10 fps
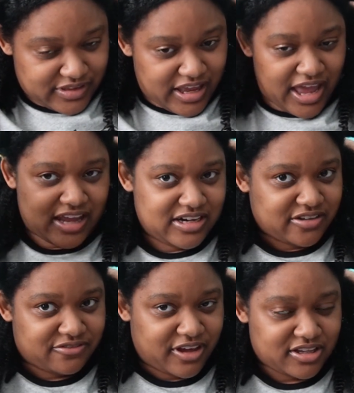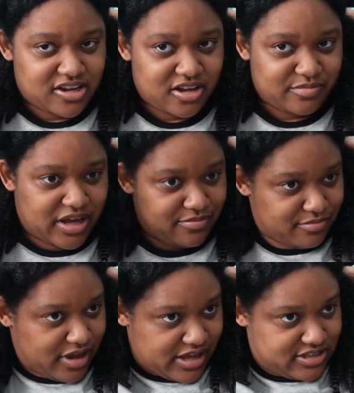had an effect on my
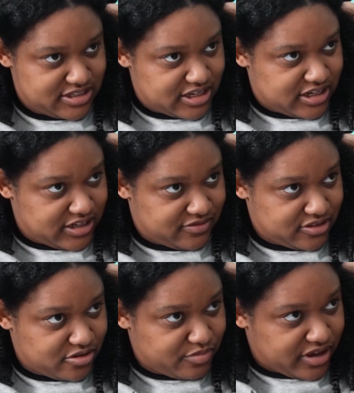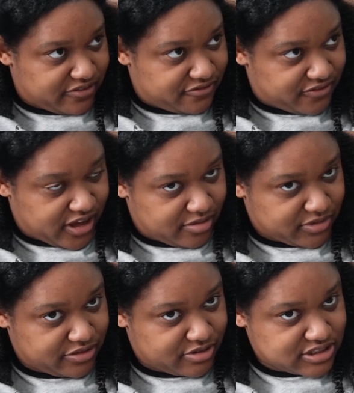mindset, even though my
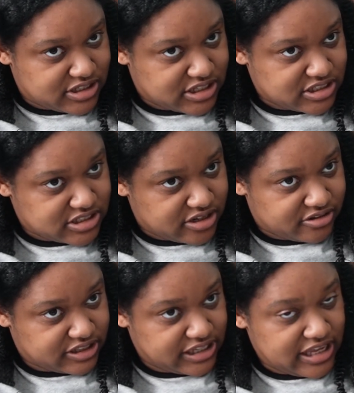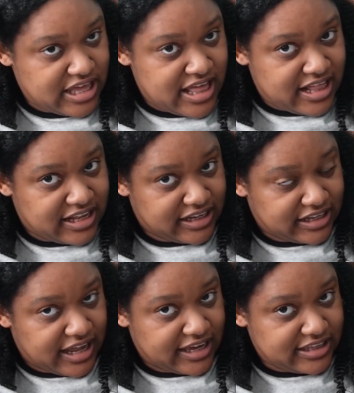family wasn't necessarily
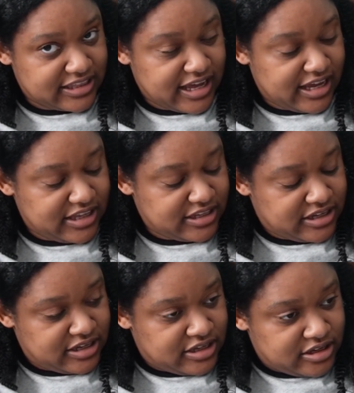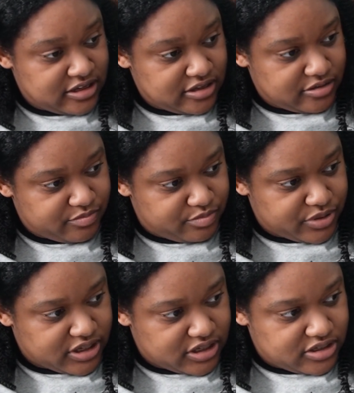like that.
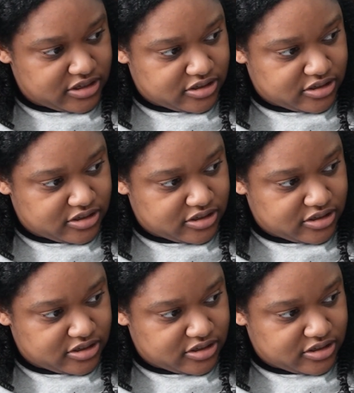But